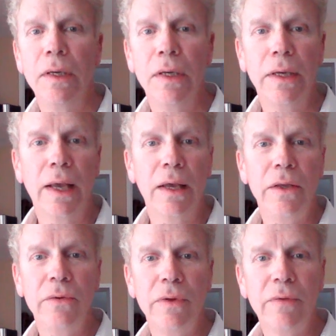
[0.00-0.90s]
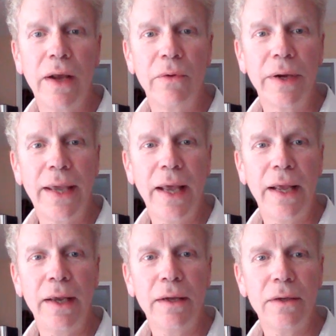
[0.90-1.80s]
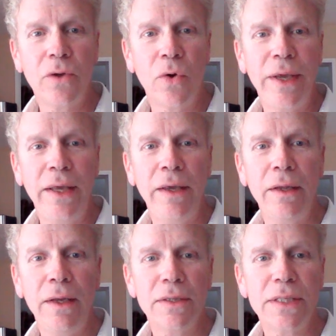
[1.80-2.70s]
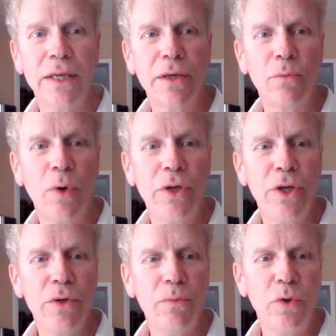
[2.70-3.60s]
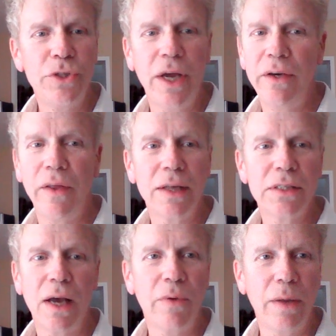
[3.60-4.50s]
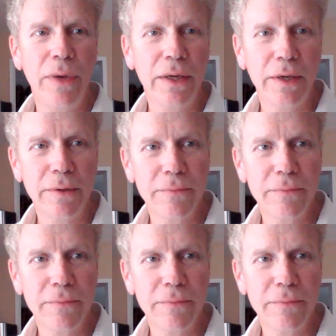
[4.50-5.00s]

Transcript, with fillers: Yeah, you, you got a raclette coquille santa bouillie. No, that's not what I'm making.